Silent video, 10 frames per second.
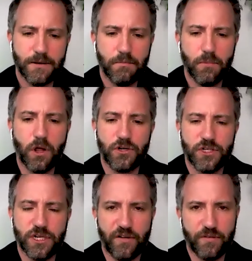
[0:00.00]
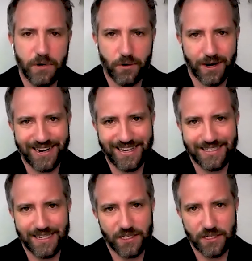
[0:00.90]
large government
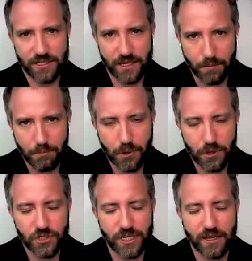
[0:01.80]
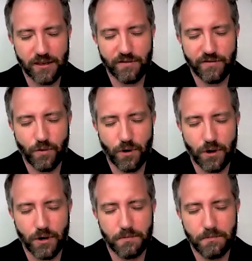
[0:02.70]
organizations that are pushing
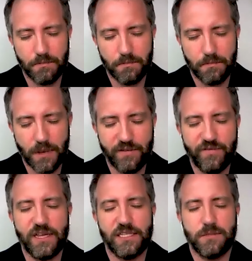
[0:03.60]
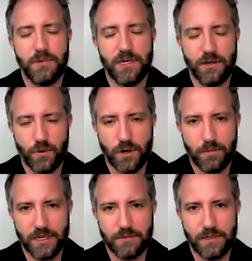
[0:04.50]
for advancement in
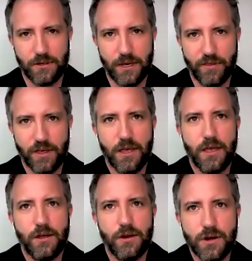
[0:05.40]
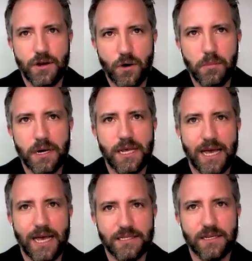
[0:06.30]
workplace mental health, nobody
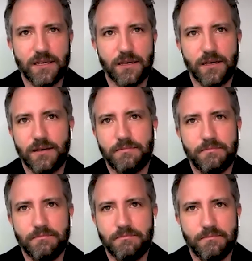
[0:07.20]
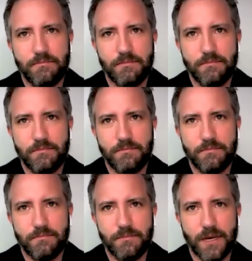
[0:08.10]
has a
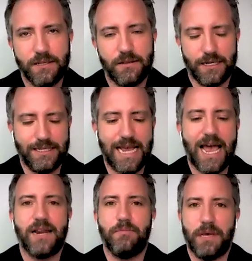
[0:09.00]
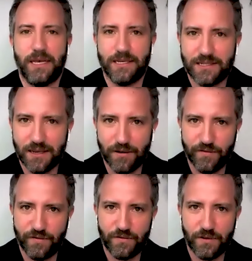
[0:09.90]
database
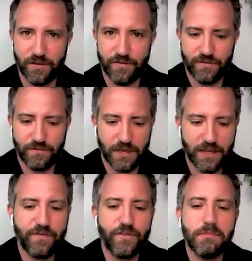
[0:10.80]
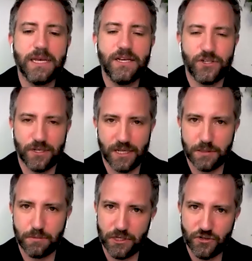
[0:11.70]
of information
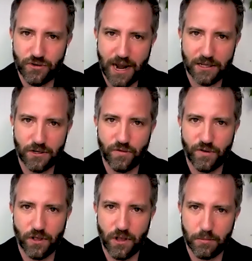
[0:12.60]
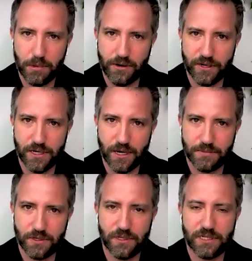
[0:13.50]
that's been tracked over a long period of
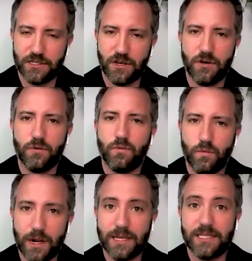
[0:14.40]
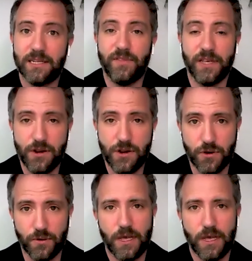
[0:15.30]
time. So this is all relatively new.